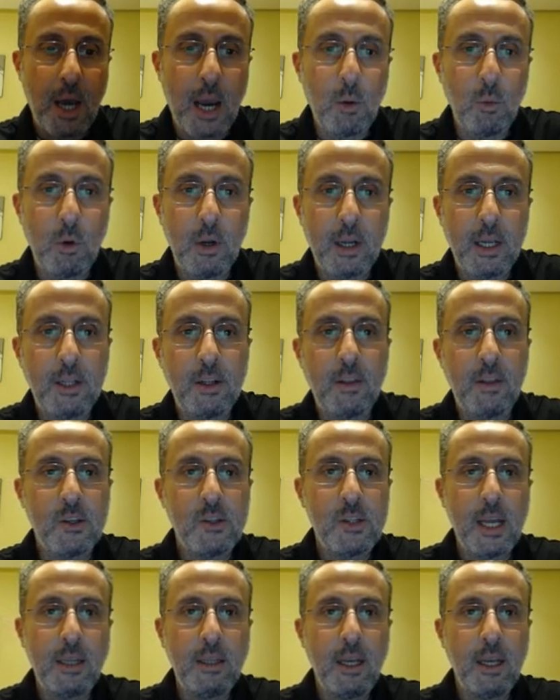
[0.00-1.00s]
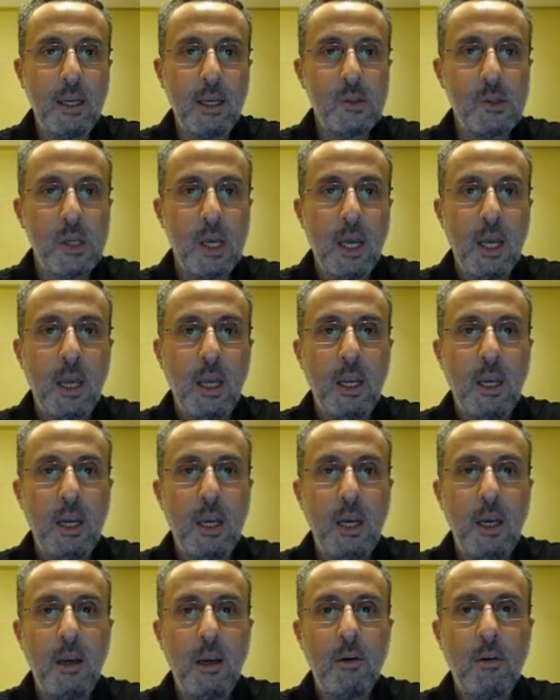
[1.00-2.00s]
I will edit the settings.
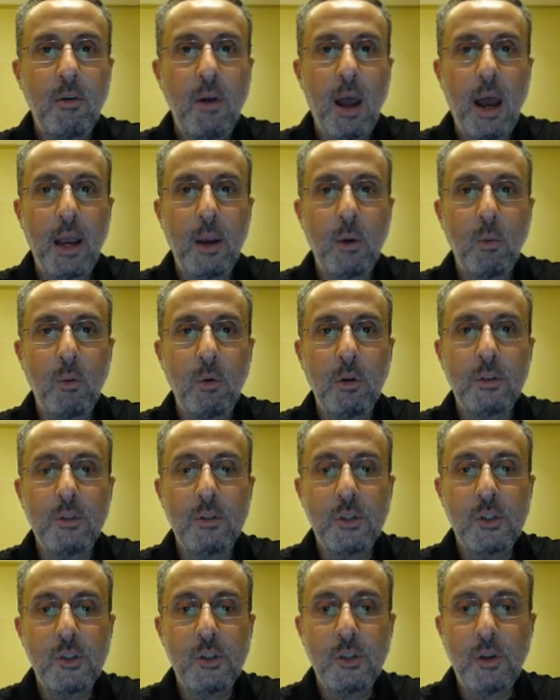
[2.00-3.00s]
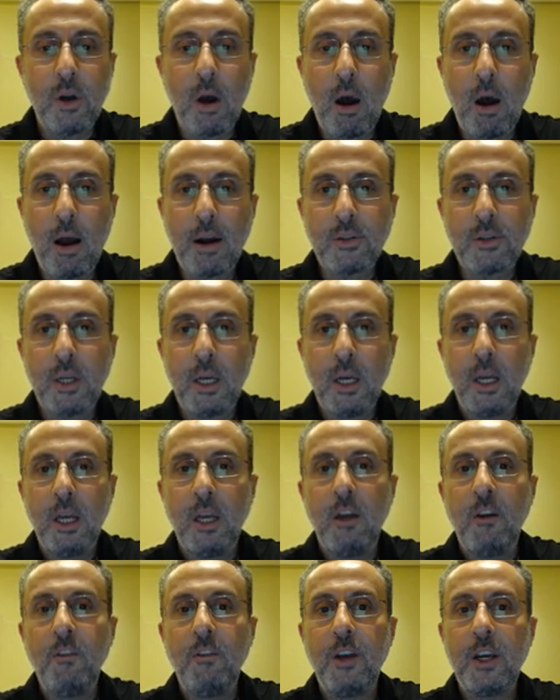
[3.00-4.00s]
Here I will start
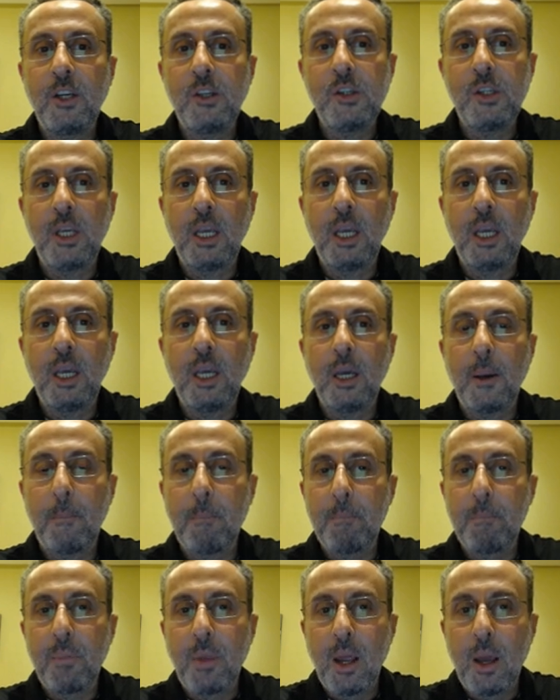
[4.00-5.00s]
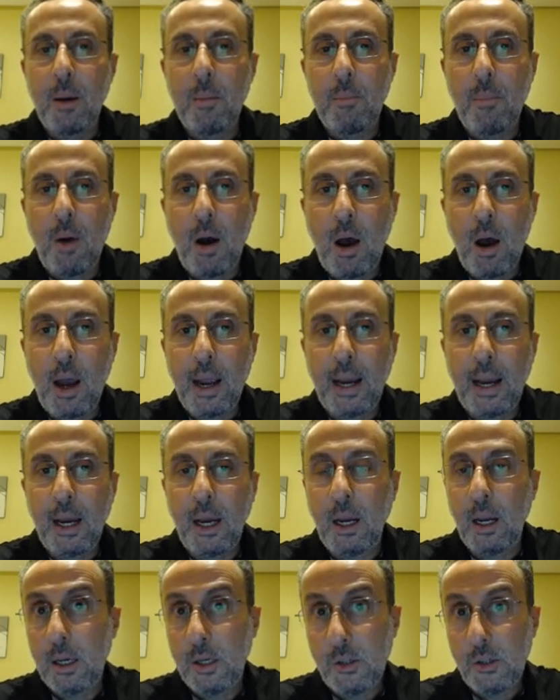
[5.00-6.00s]
fixing
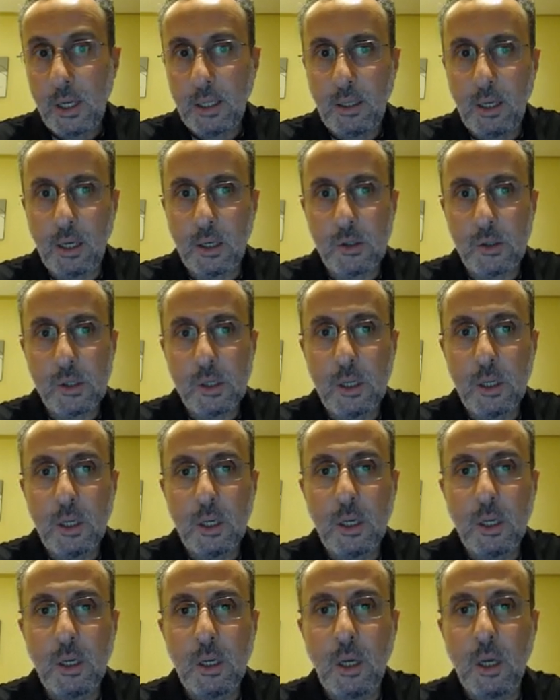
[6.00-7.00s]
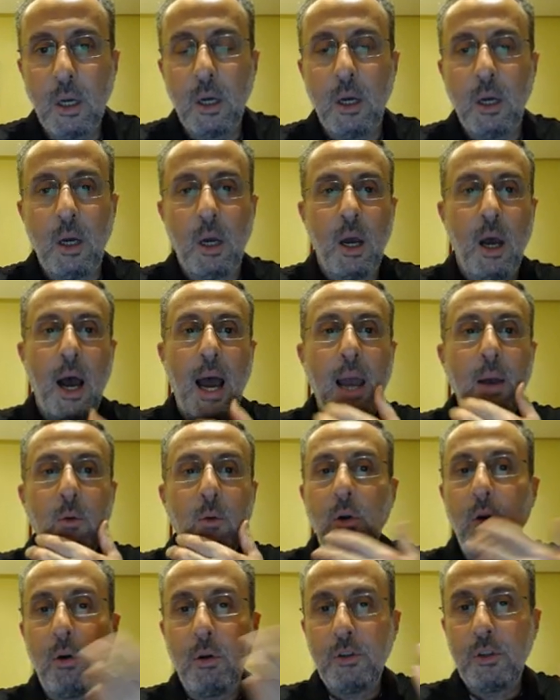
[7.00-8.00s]
my settings. I
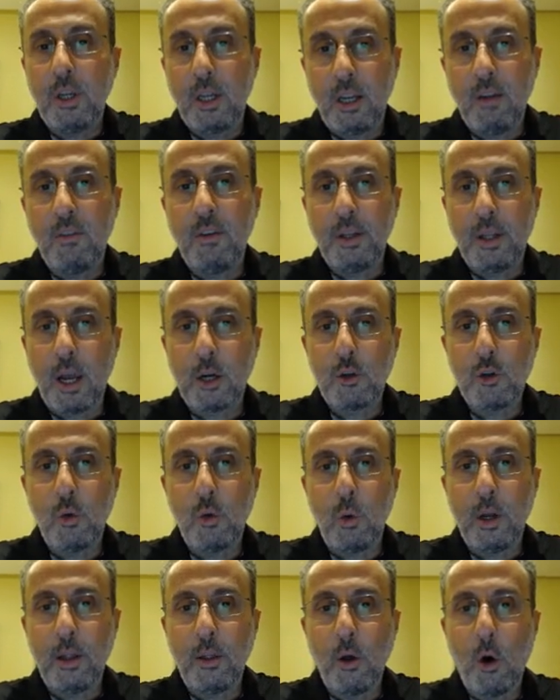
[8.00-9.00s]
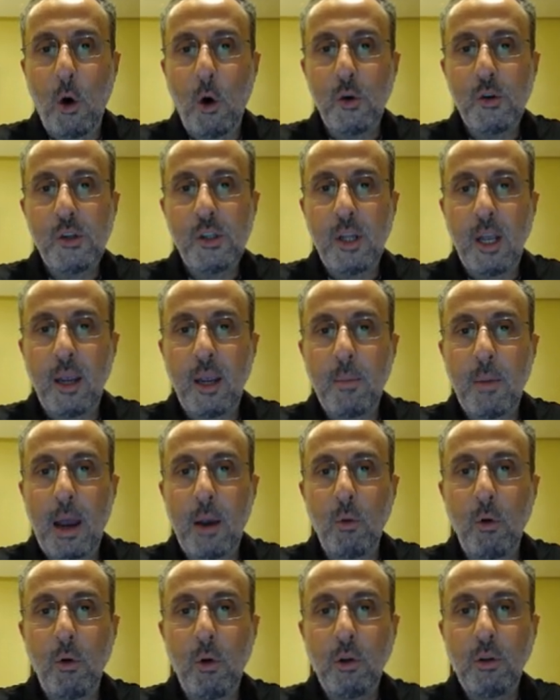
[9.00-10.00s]
will not give it actually the host name. I
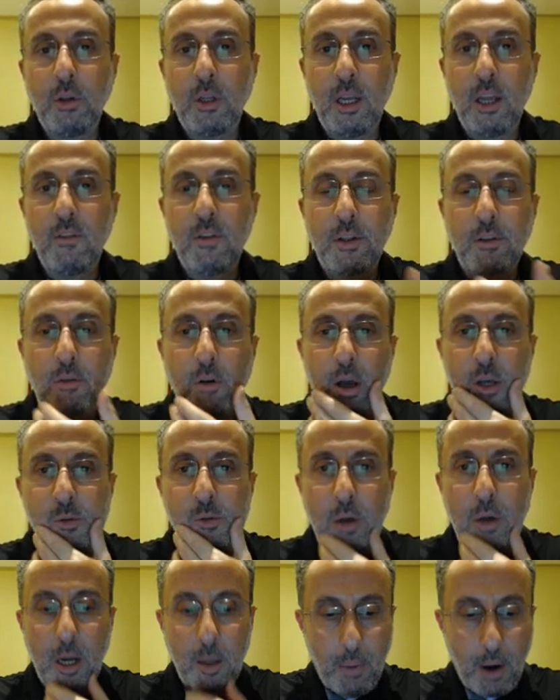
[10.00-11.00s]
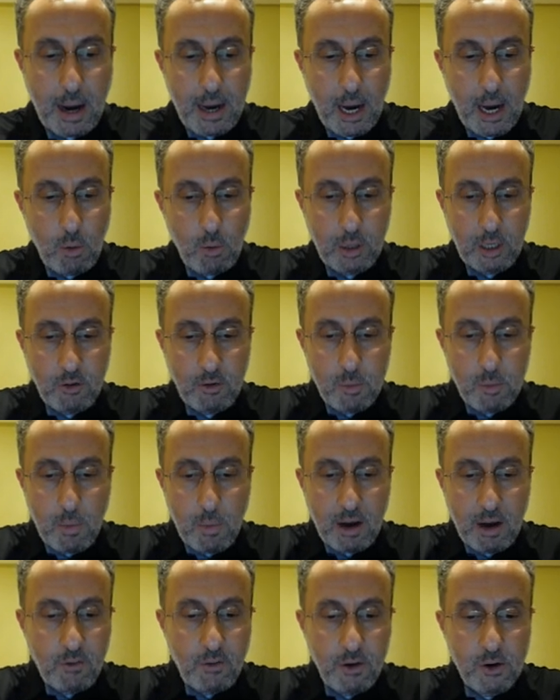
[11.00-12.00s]
will not give it Raspberry Pi. I will give it
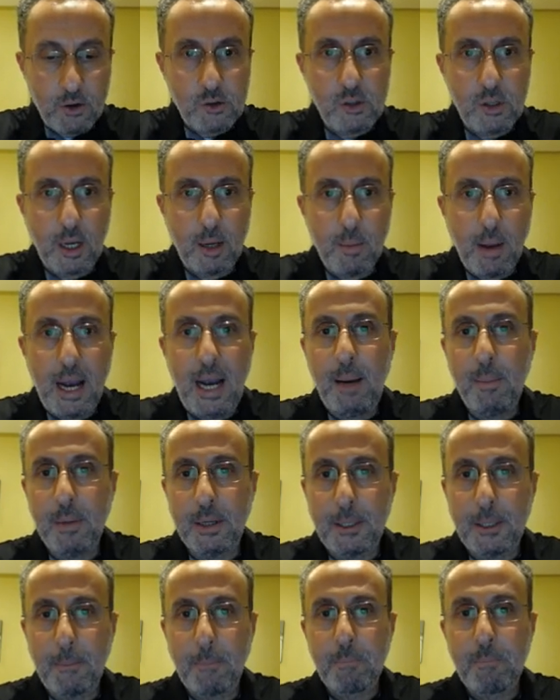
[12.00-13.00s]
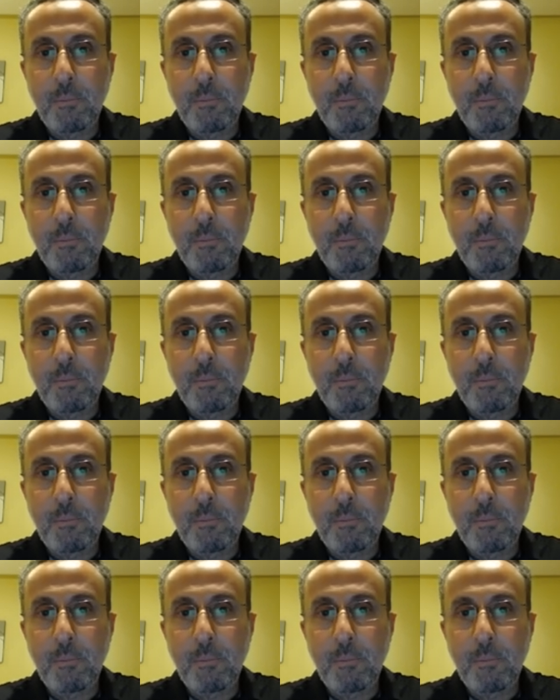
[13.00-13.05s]
my first name, Ahmed.